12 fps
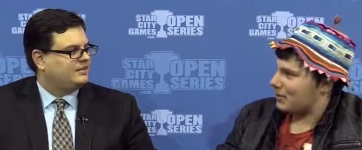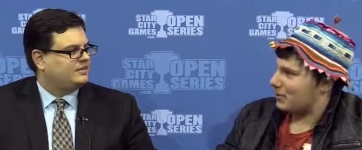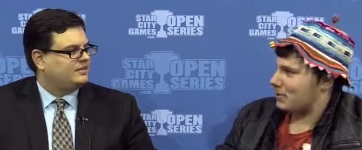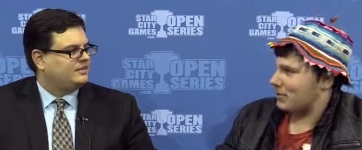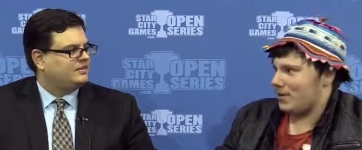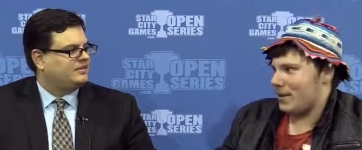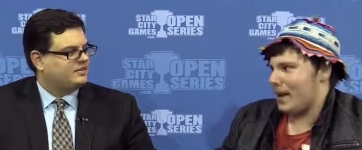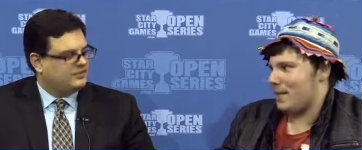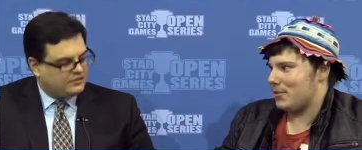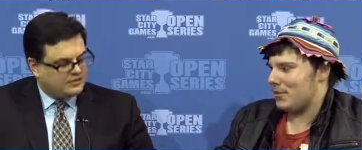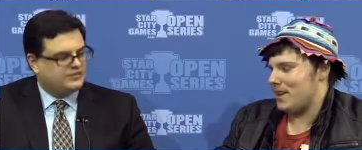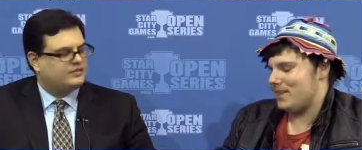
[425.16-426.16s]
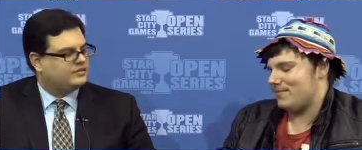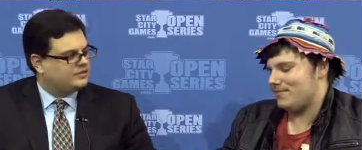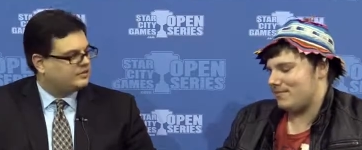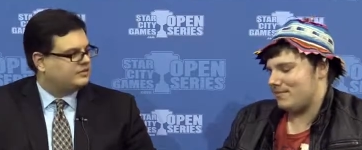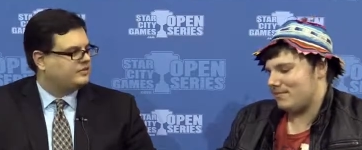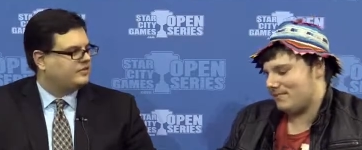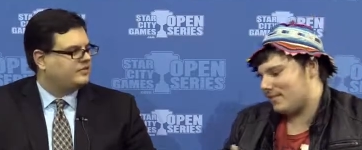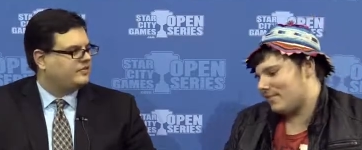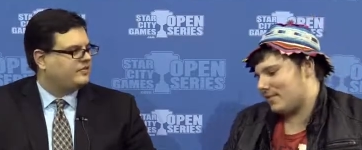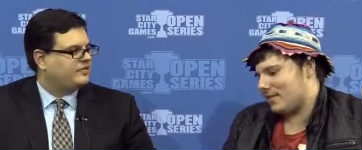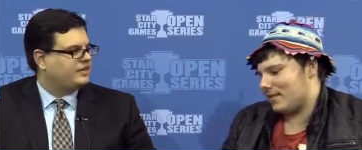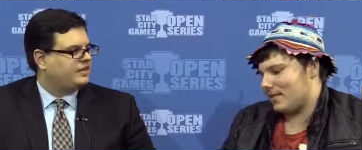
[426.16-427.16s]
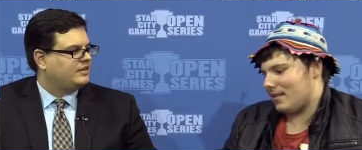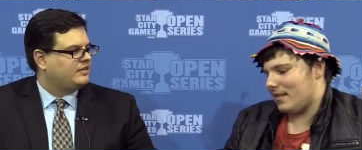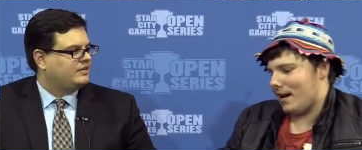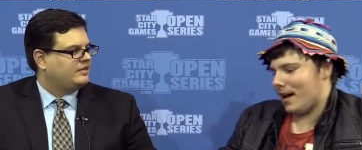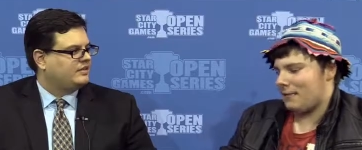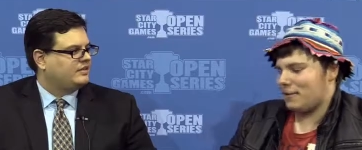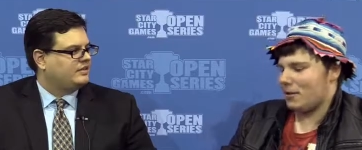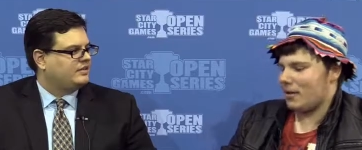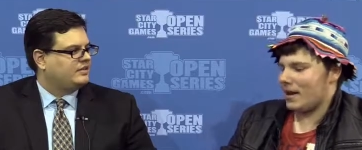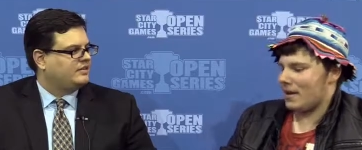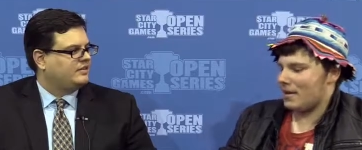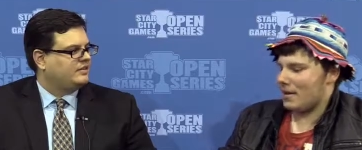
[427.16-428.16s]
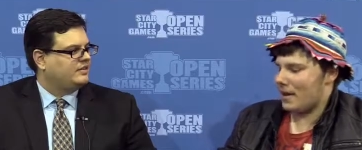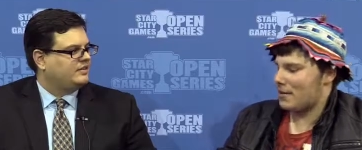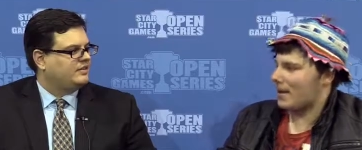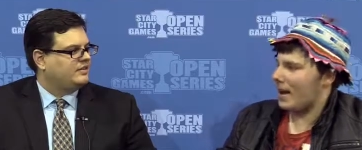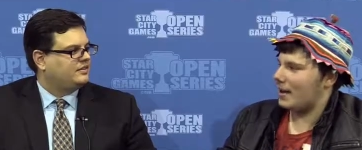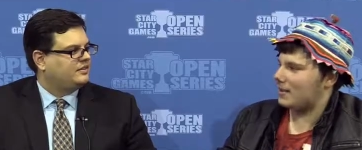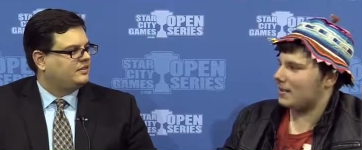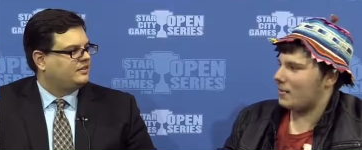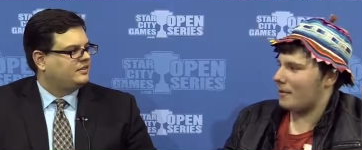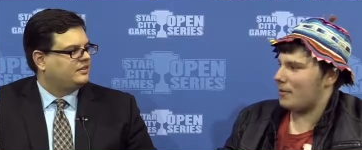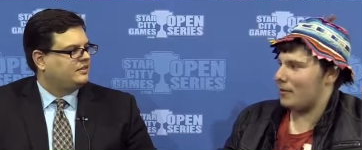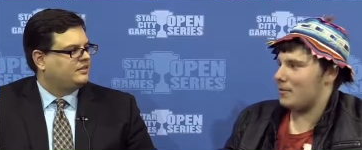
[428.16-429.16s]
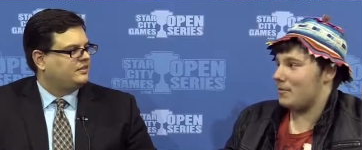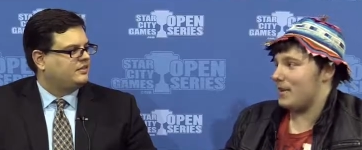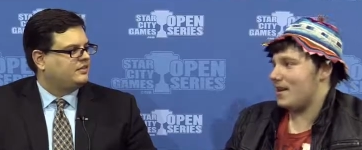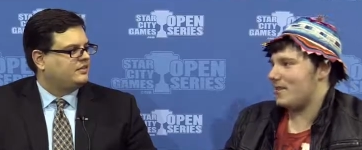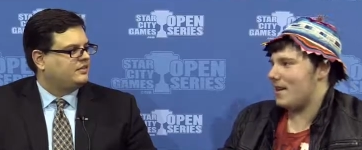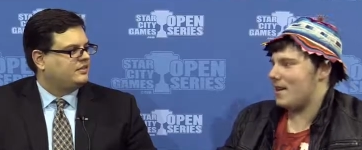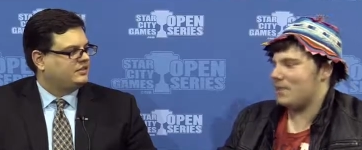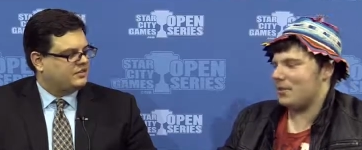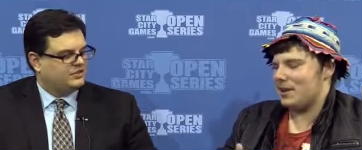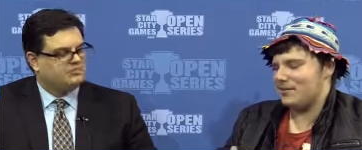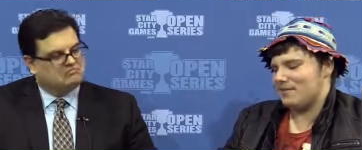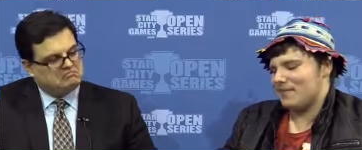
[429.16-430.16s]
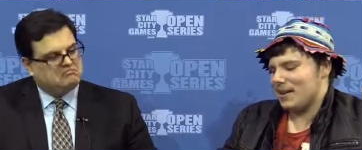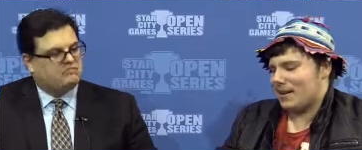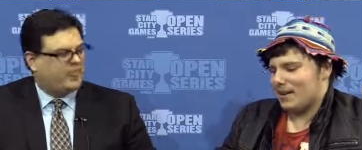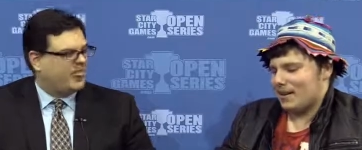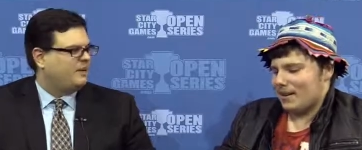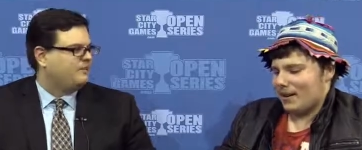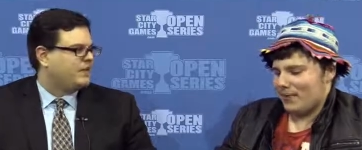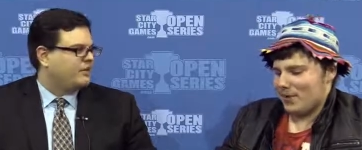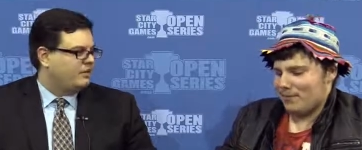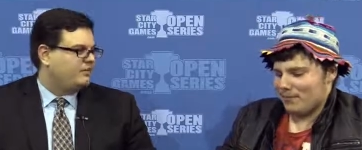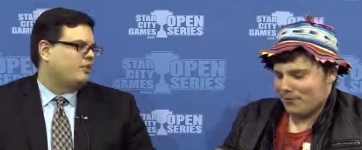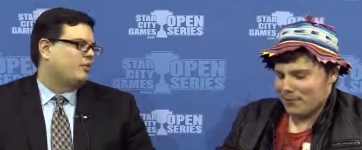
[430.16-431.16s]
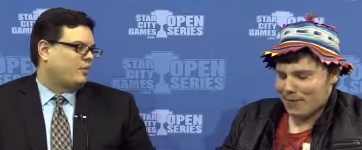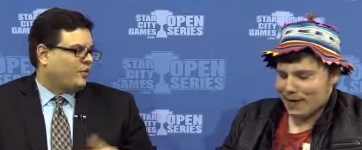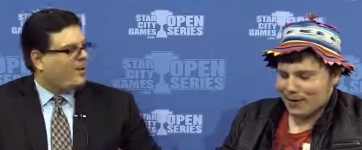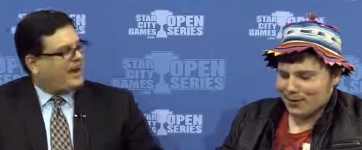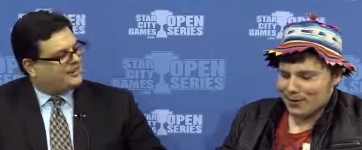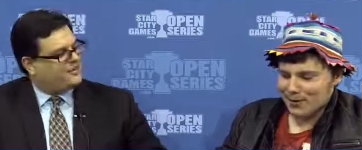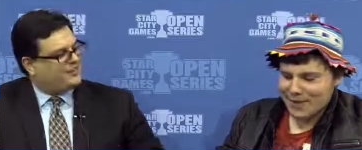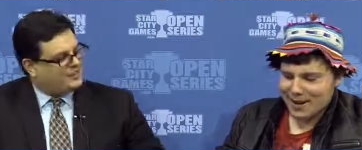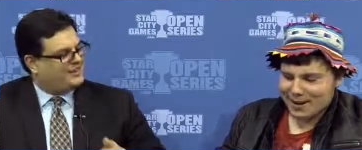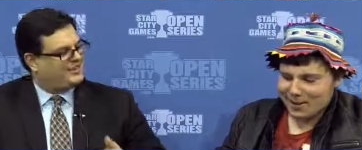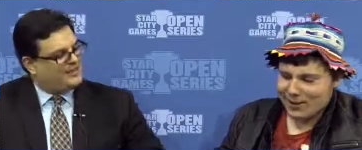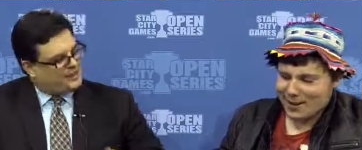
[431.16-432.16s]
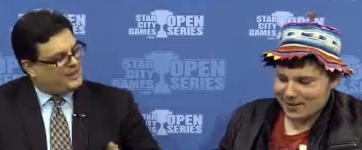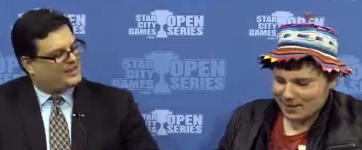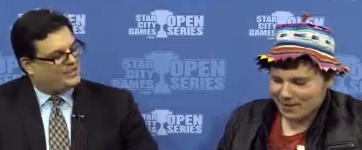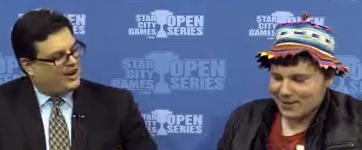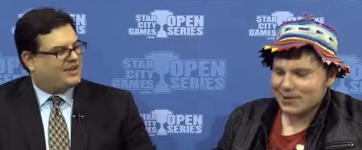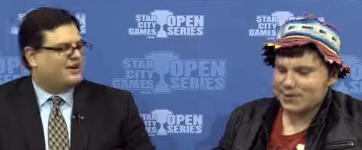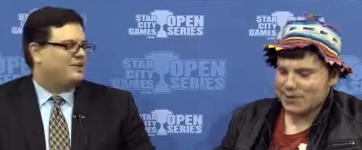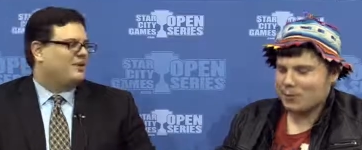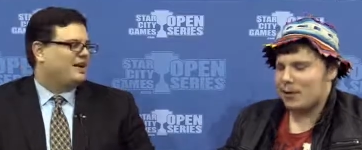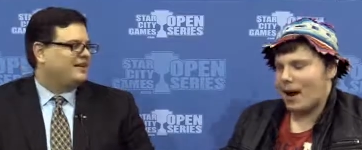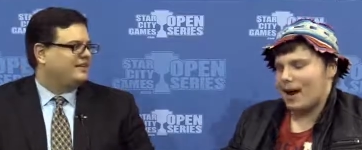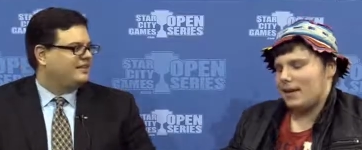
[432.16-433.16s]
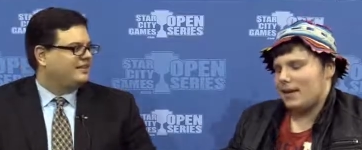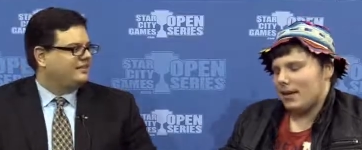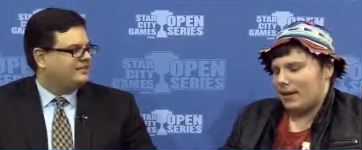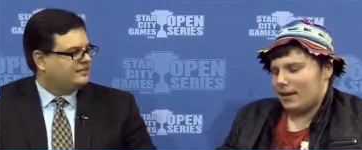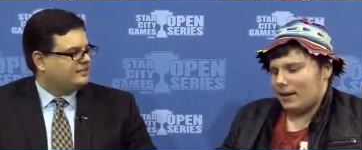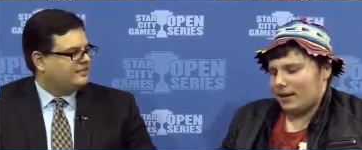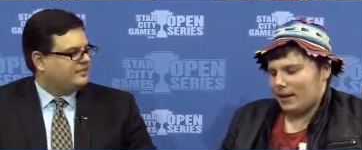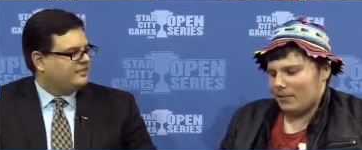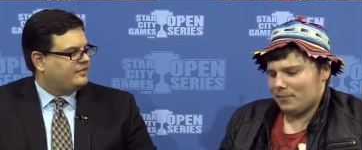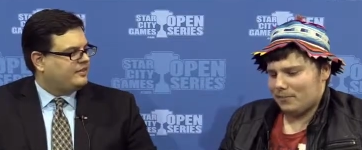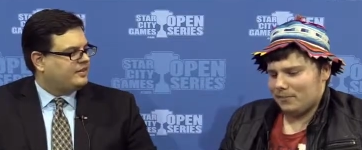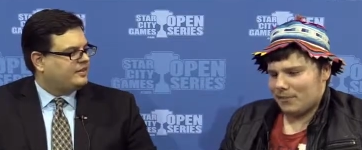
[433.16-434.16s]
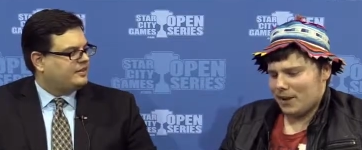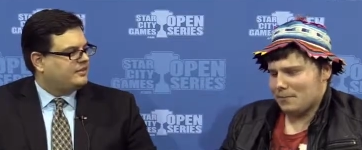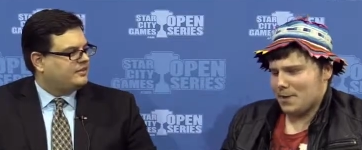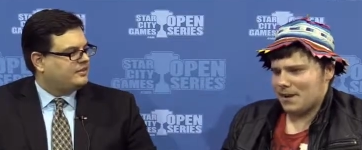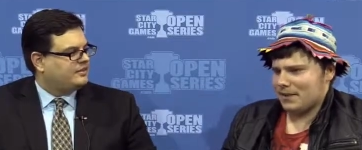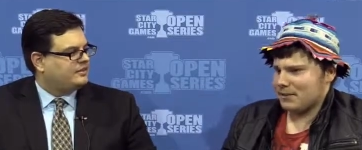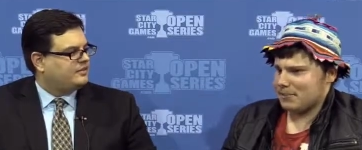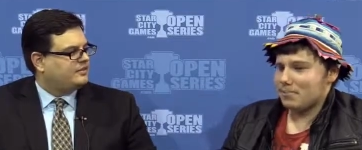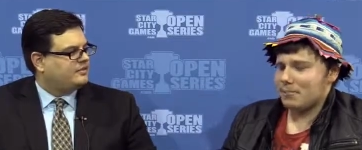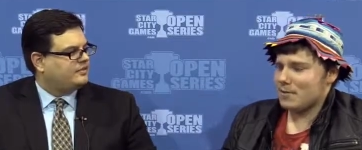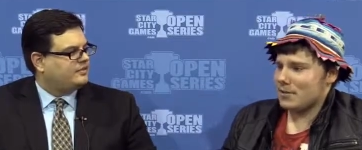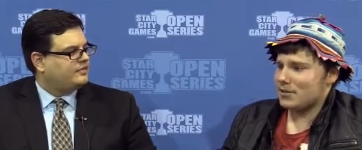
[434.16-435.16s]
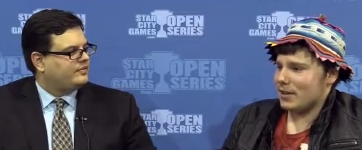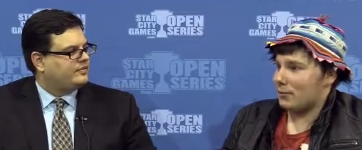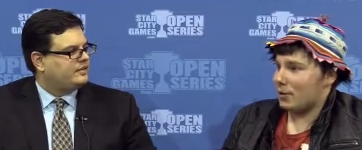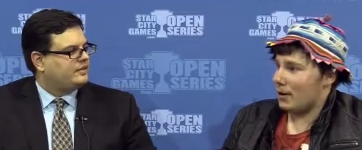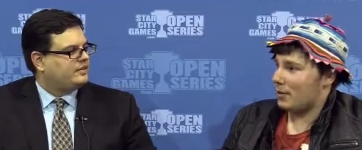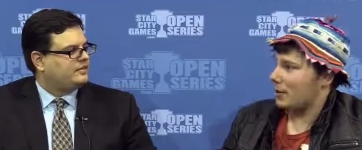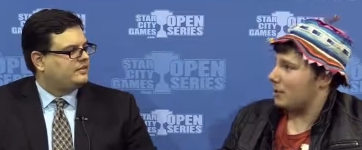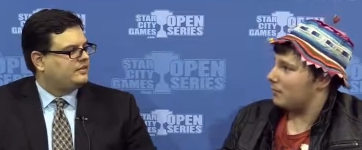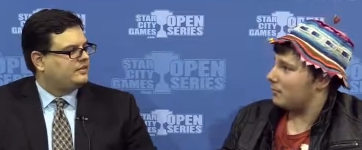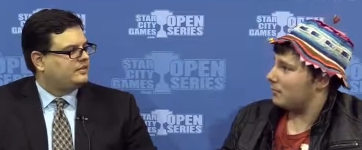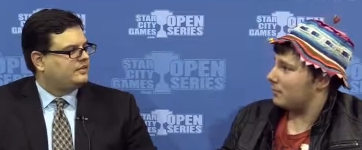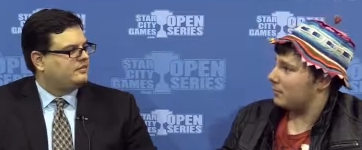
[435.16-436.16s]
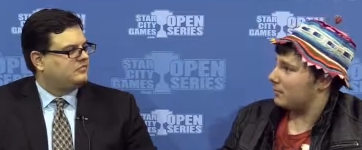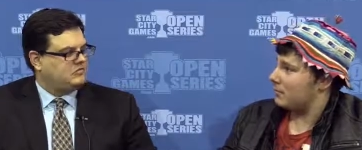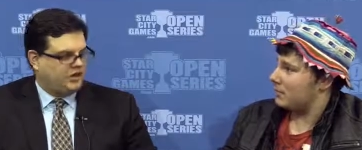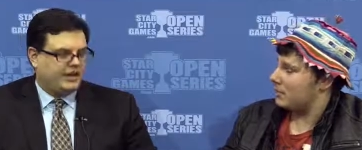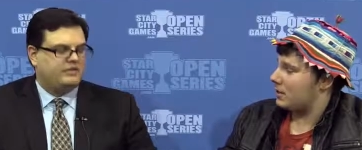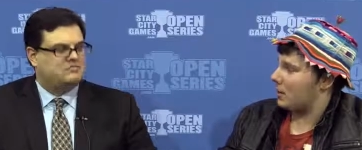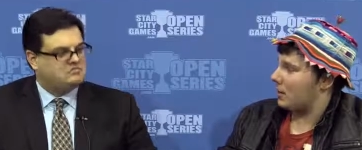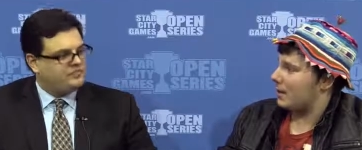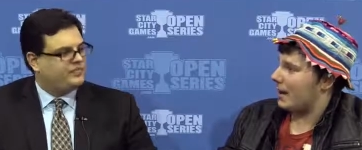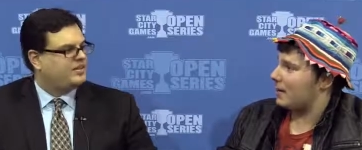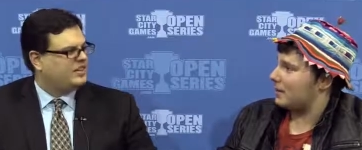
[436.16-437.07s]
Speaker 1: screwed two games. I mean, I feel like I had good hands, so I might have been able to beat him anyway, but we, you we
Speaker 2: were made proactive. It, we made that, it that's clean. That's what the deck's trying to do, right? Right.
Speaker 1: Um, but I've played against pretty much every other
Speaker 2: right. Tier one deck in